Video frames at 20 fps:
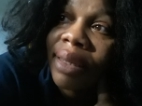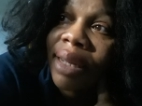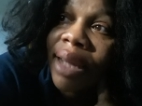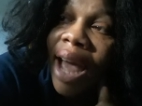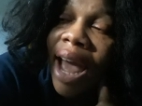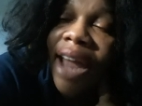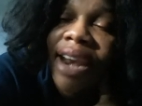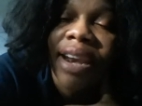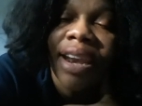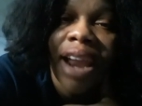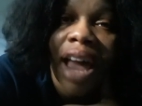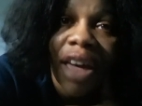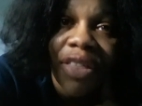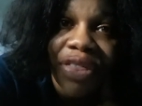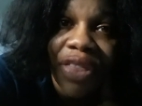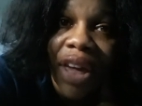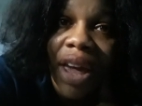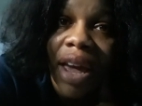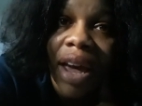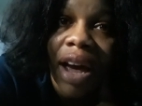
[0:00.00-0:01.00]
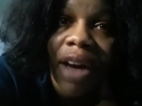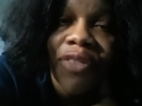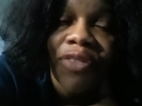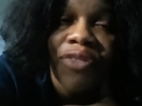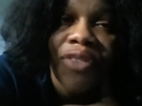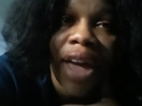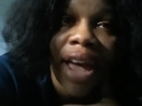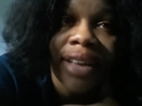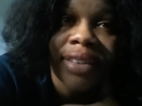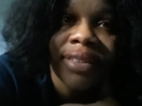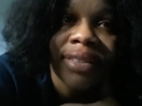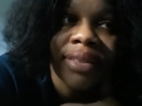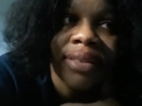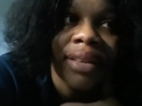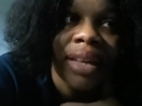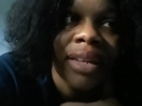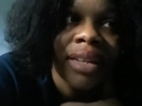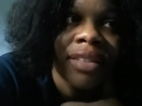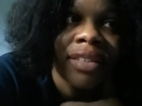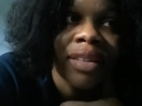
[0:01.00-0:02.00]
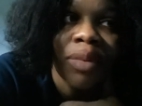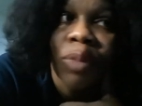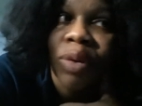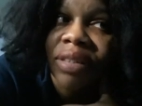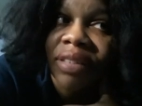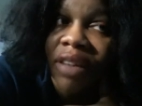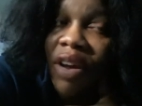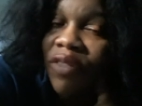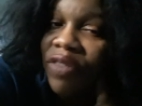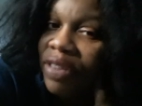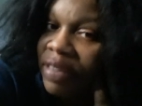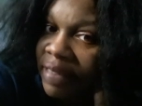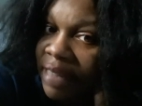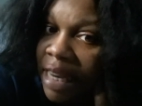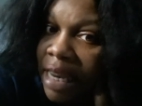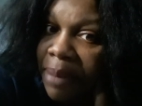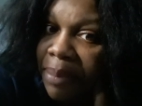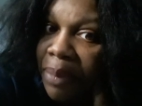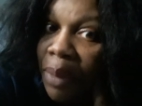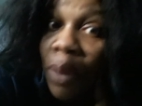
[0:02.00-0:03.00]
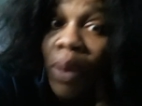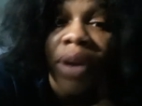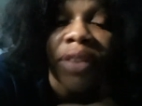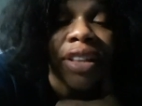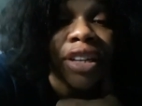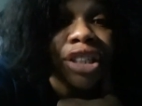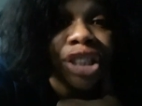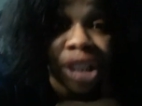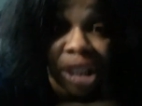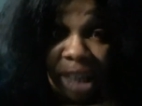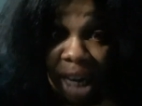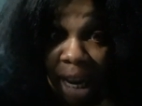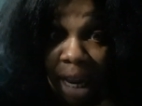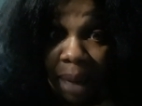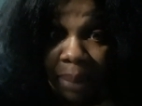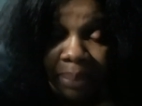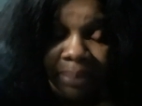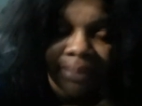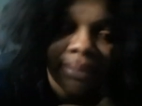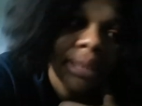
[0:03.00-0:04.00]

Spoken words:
And nothing affects someone's self-esteem more than shame.